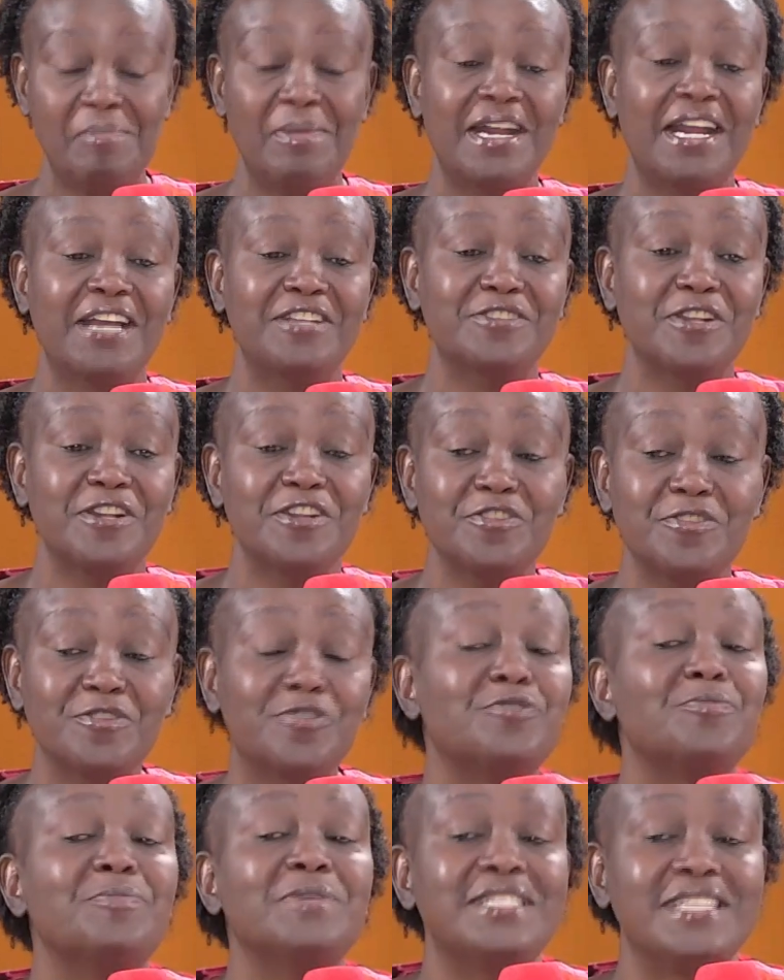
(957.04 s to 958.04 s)
But actually, you
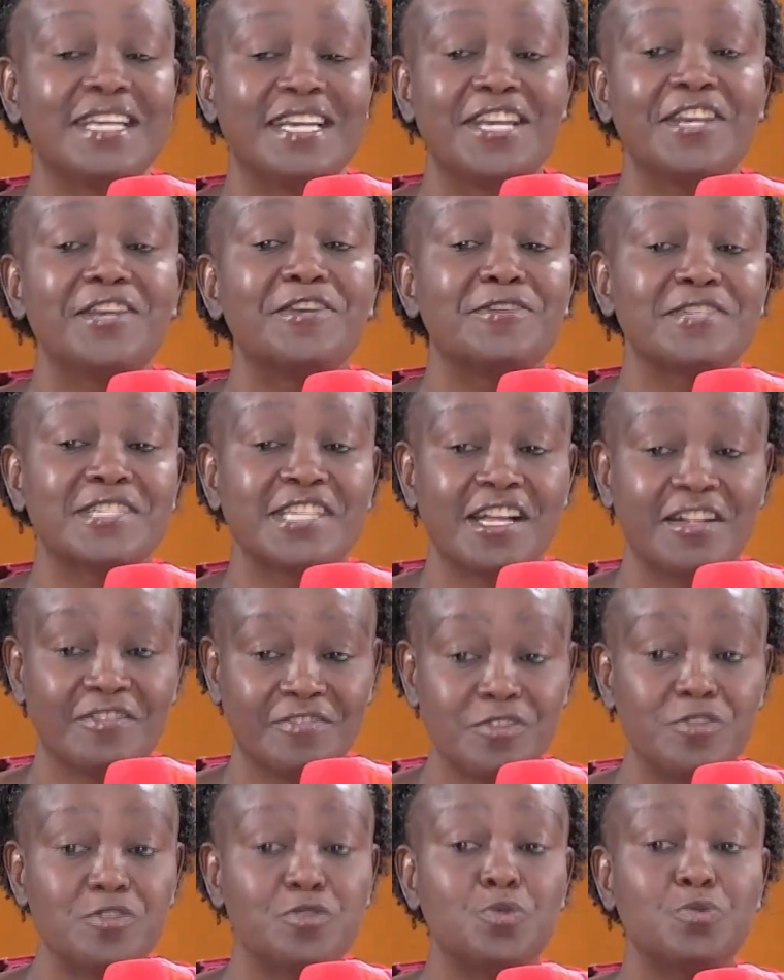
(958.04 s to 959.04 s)
could be taking yourself
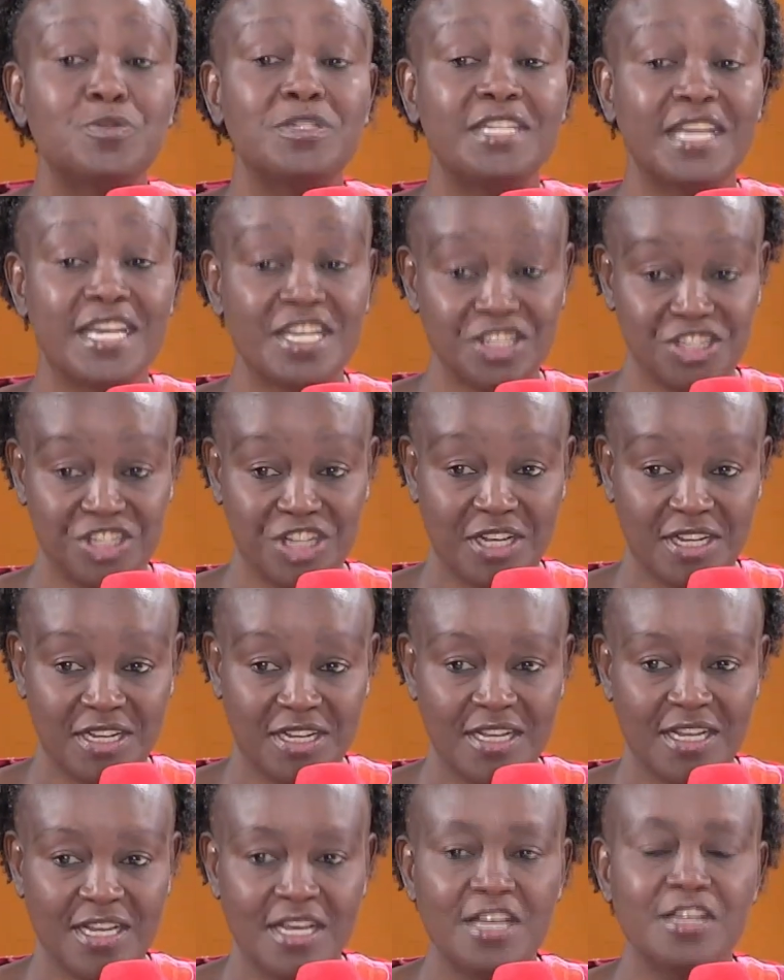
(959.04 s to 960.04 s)
to danger.
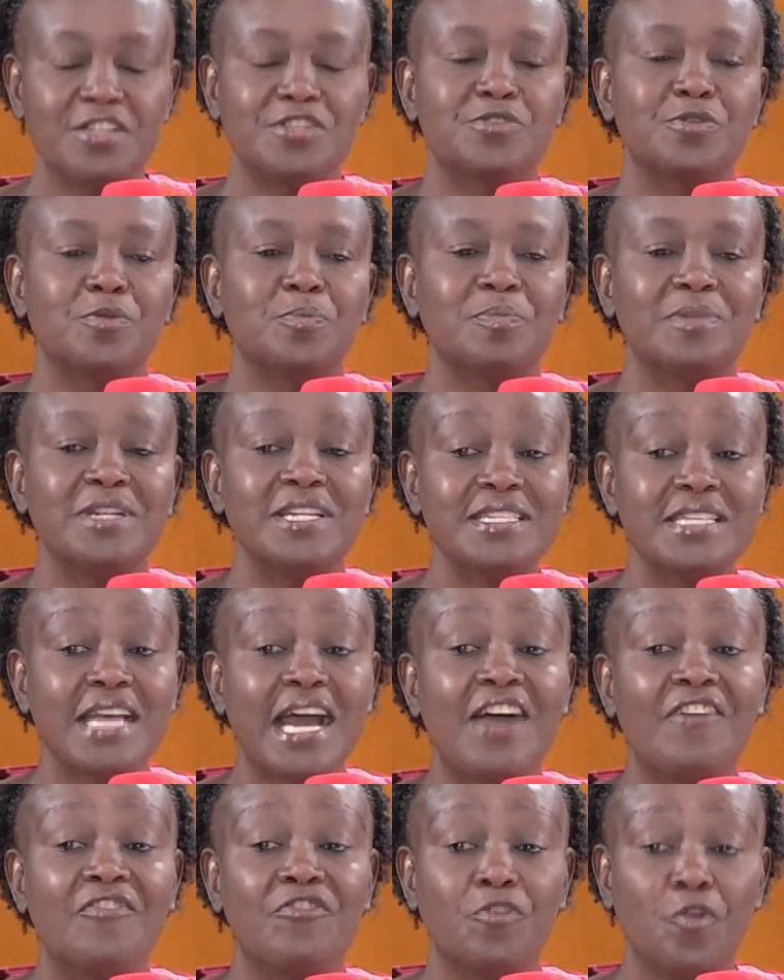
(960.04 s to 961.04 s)
Mm-hmm. So please
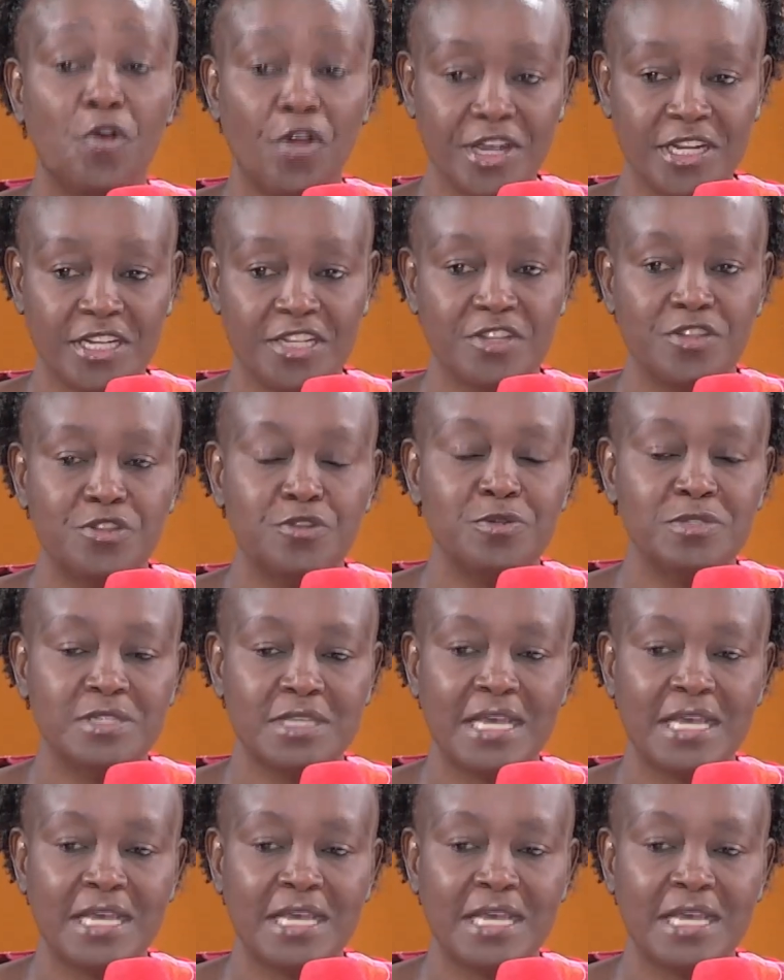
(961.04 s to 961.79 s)
avoid those